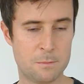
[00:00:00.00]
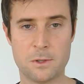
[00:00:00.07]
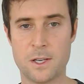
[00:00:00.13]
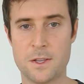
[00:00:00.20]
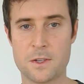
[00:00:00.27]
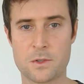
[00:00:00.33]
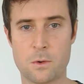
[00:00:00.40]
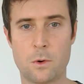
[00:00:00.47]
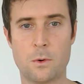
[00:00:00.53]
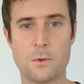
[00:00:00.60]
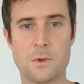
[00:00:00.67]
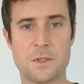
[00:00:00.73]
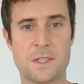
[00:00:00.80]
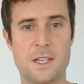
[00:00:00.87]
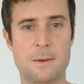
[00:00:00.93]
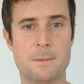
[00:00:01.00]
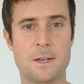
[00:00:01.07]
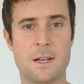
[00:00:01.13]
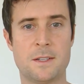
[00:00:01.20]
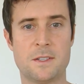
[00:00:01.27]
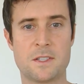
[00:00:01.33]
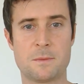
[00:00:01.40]
play this horn or just keep it
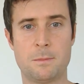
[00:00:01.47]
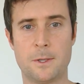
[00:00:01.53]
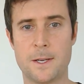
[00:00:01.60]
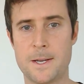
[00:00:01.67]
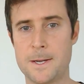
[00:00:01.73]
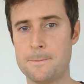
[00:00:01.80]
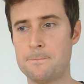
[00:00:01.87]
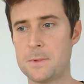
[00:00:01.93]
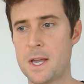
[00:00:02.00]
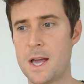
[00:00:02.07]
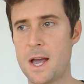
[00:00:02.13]
on display.